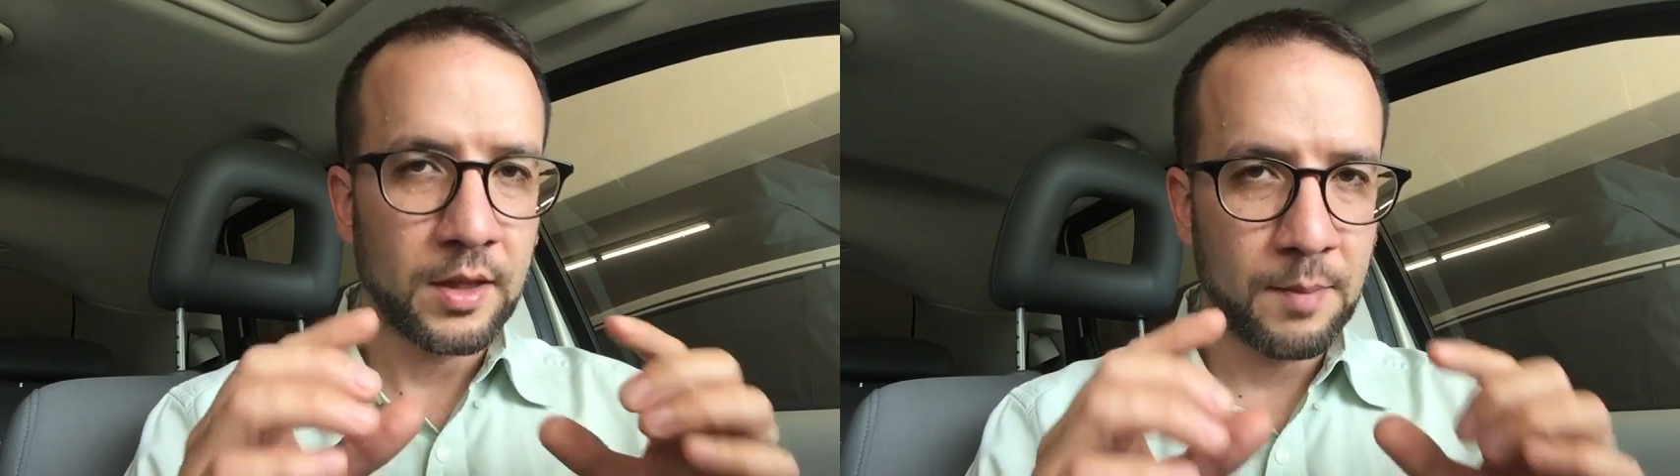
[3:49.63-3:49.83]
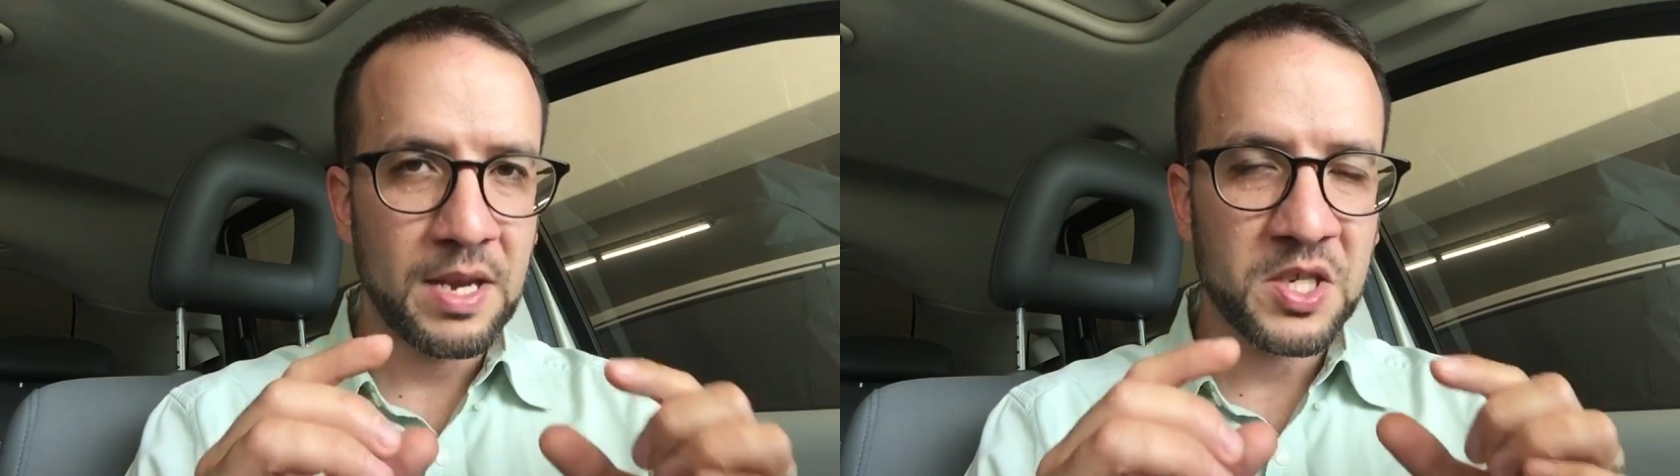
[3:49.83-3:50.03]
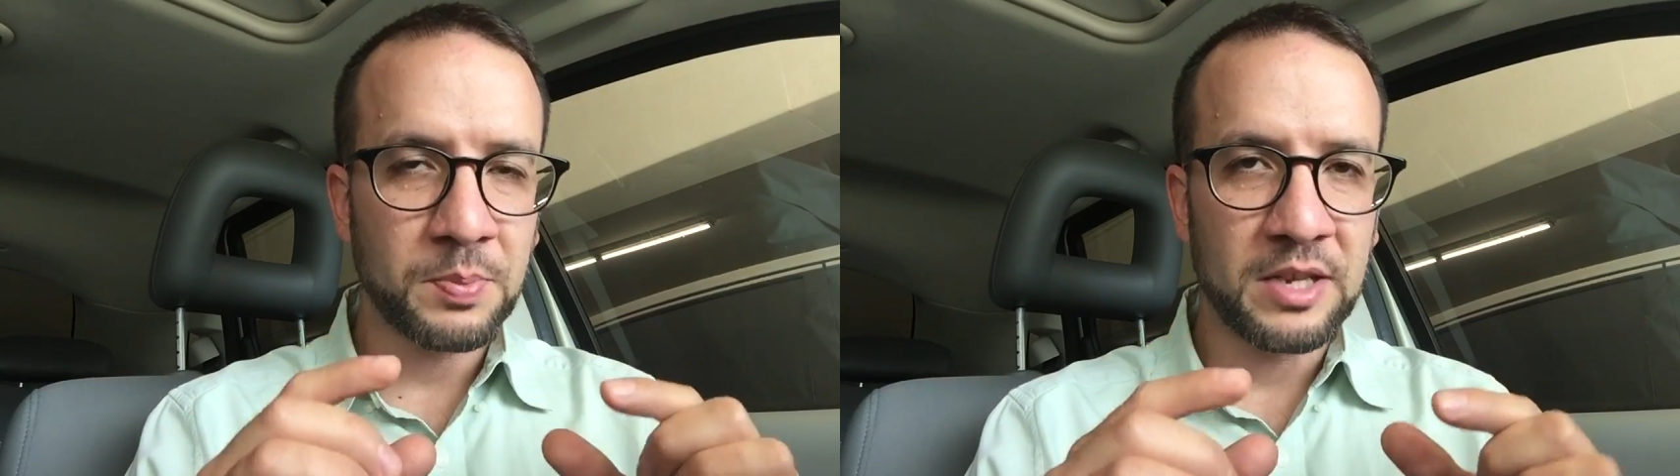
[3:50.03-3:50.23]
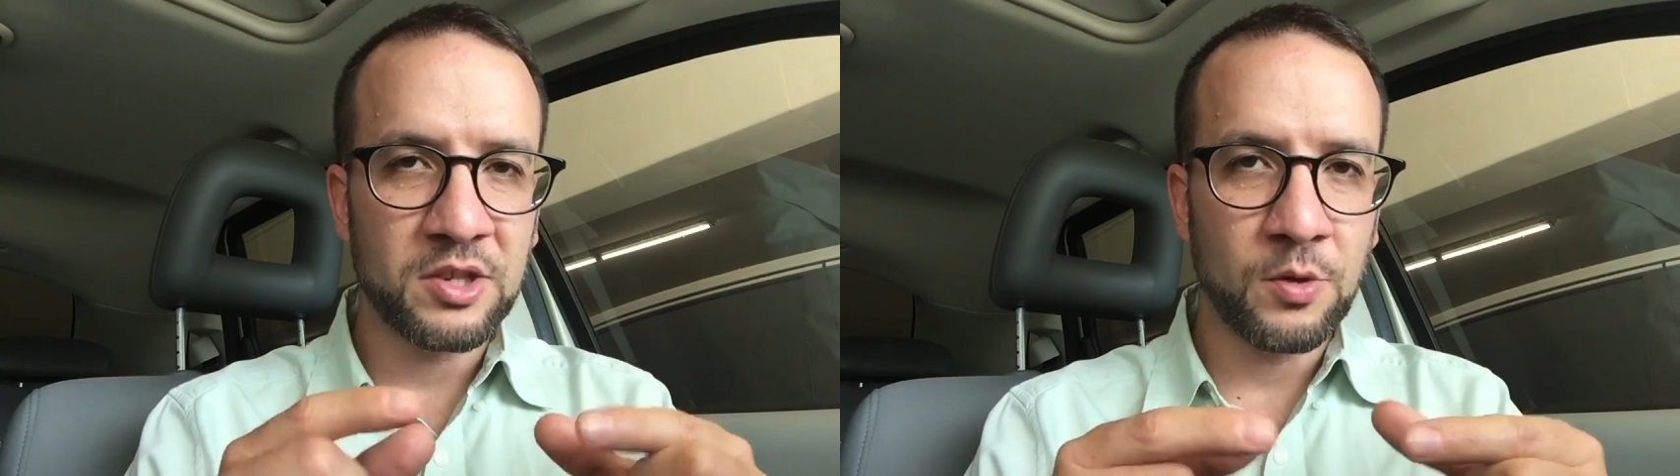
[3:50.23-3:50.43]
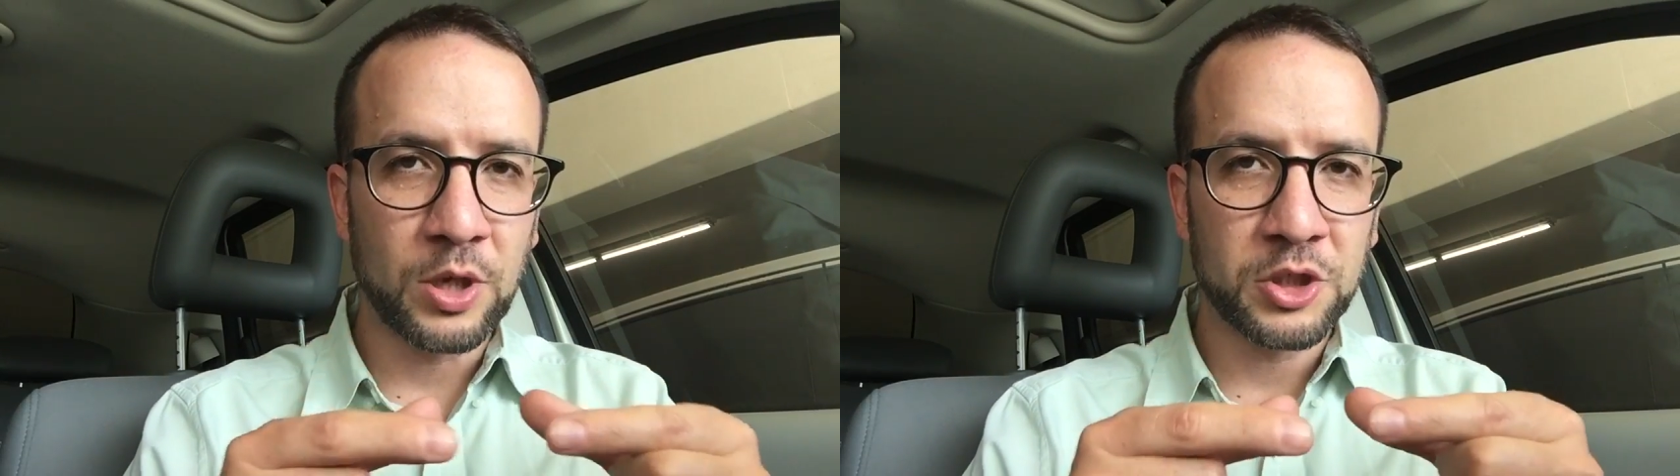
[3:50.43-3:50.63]
let me explain
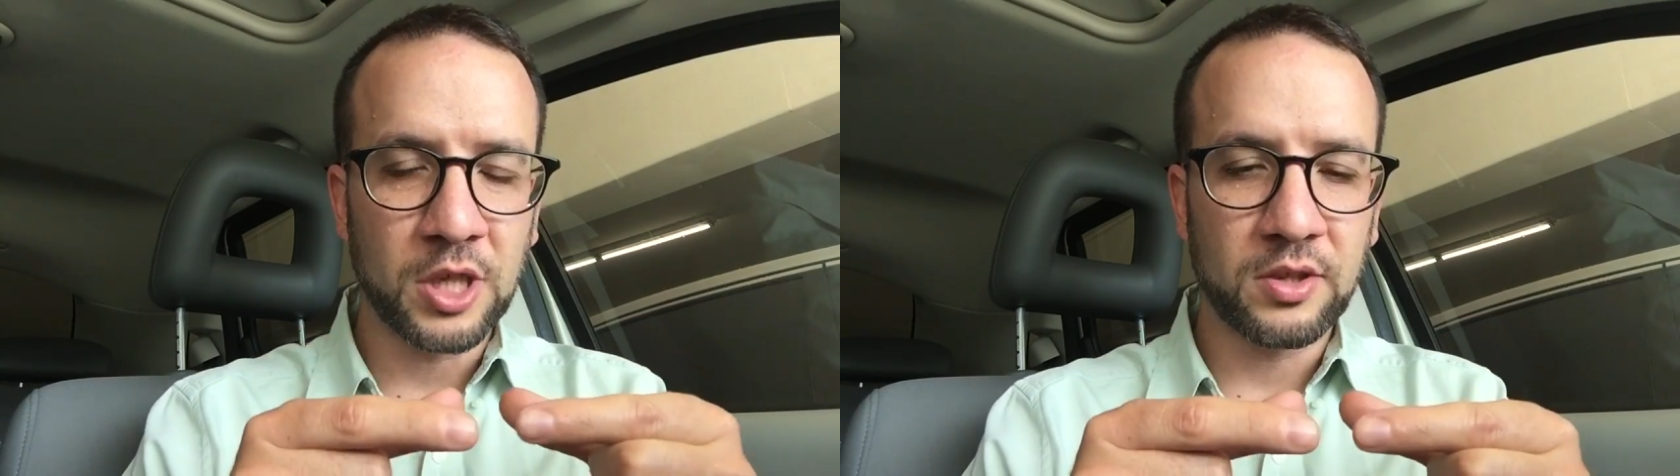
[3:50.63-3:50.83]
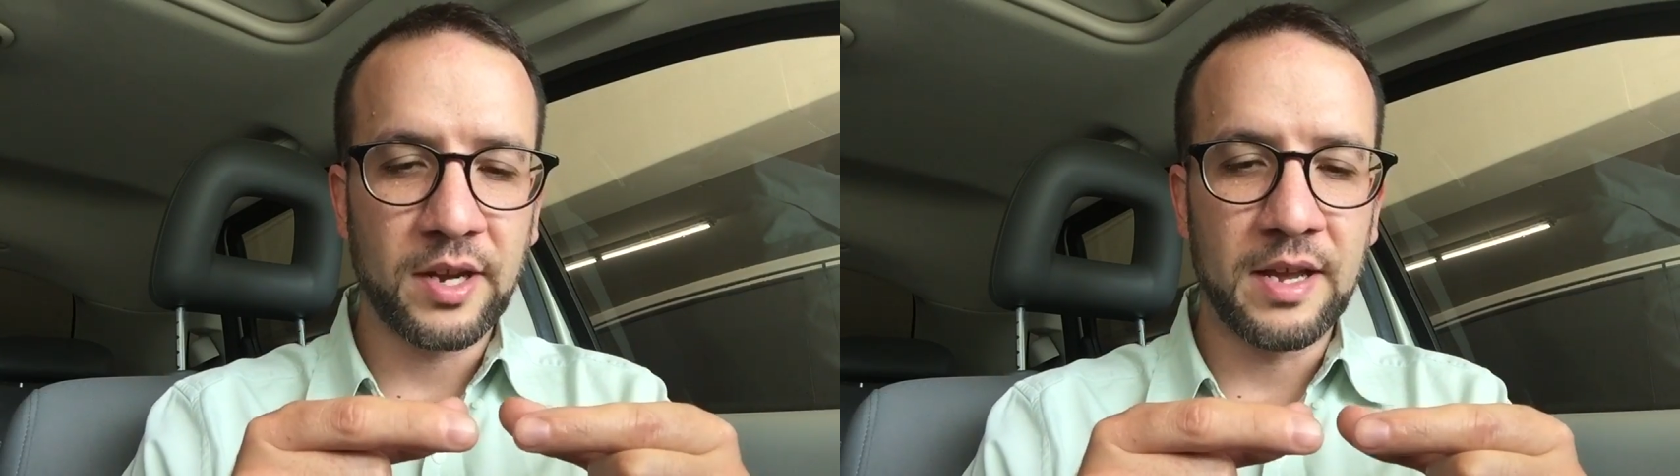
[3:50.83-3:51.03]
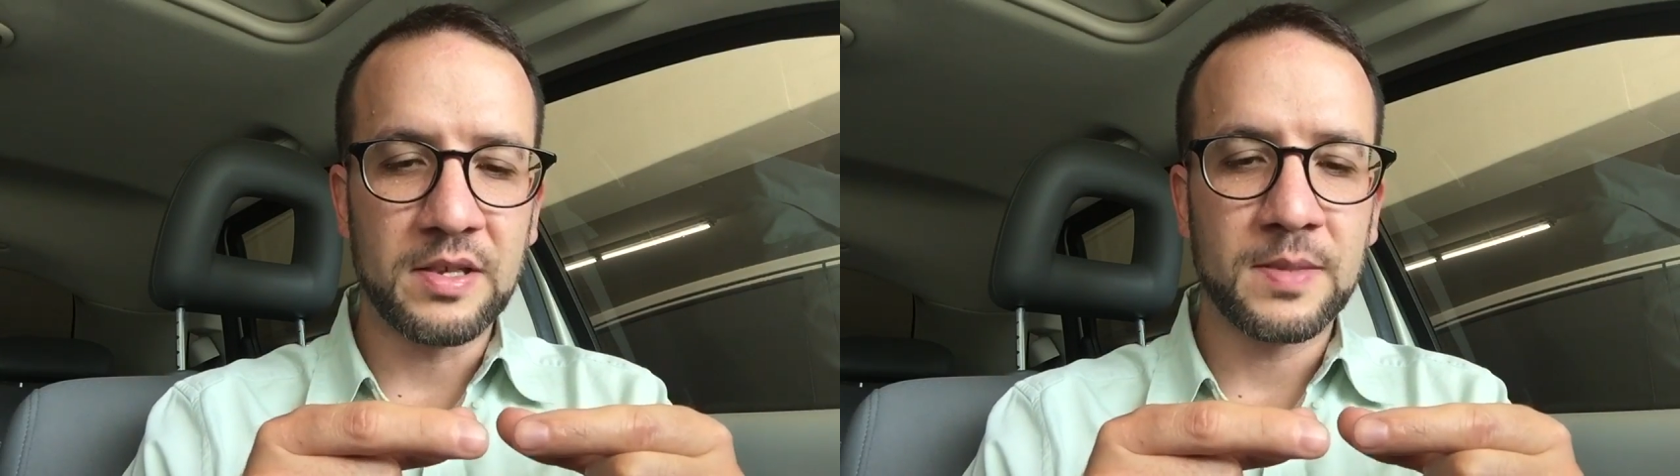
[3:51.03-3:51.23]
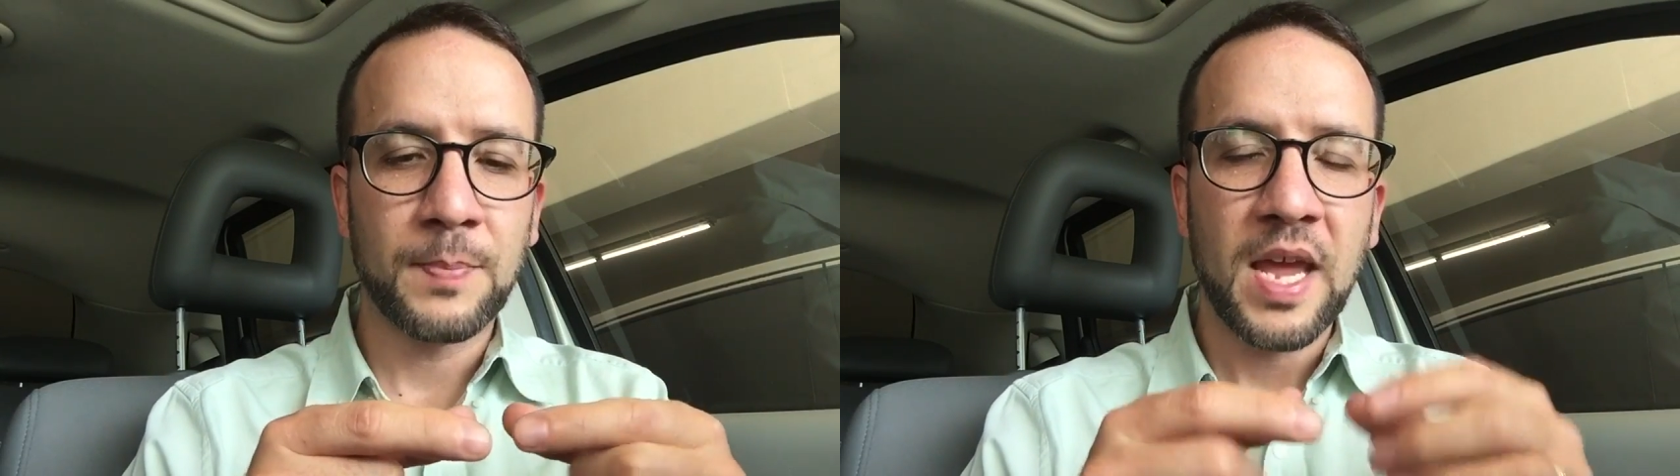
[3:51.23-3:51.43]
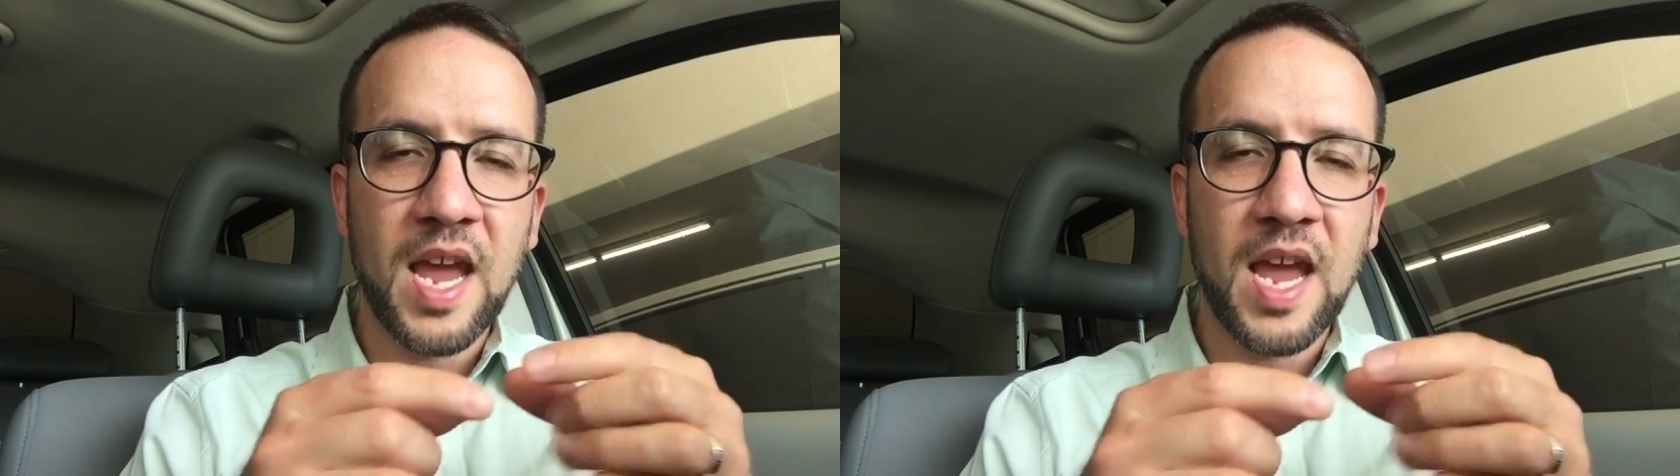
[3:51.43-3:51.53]
to you what shatra is.